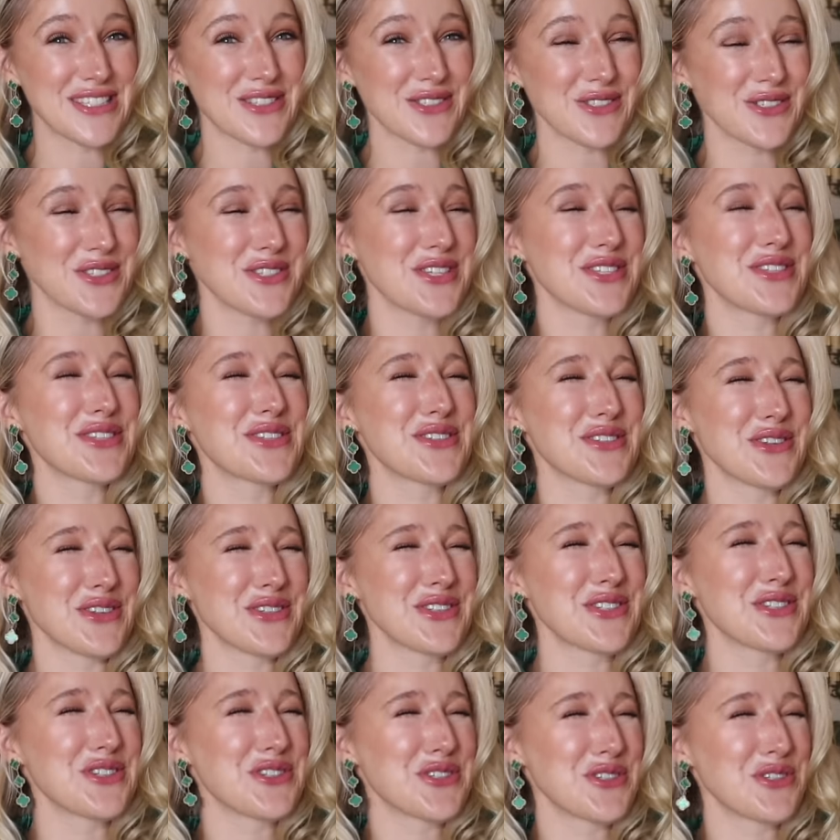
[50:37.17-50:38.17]
door to the
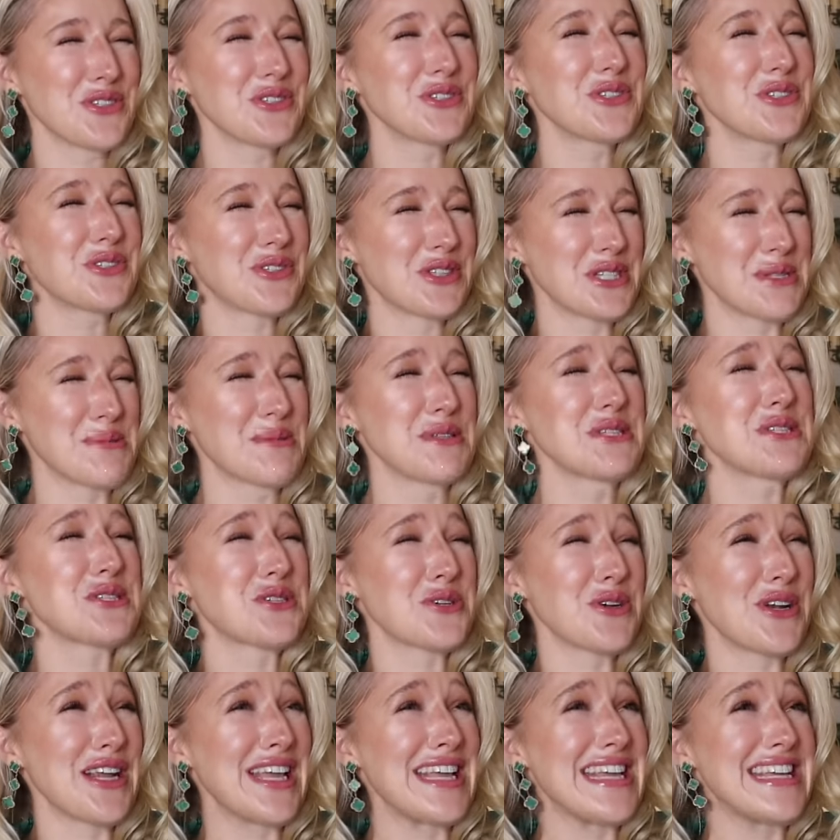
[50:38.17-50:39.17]
sausage dog Christmas
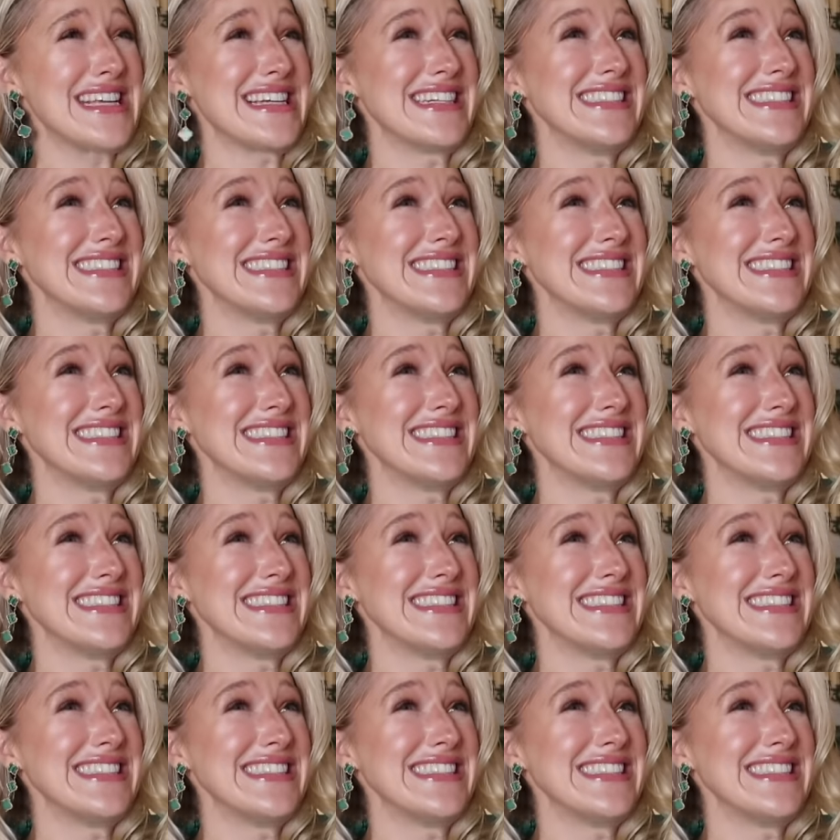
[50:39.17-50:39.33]
tree.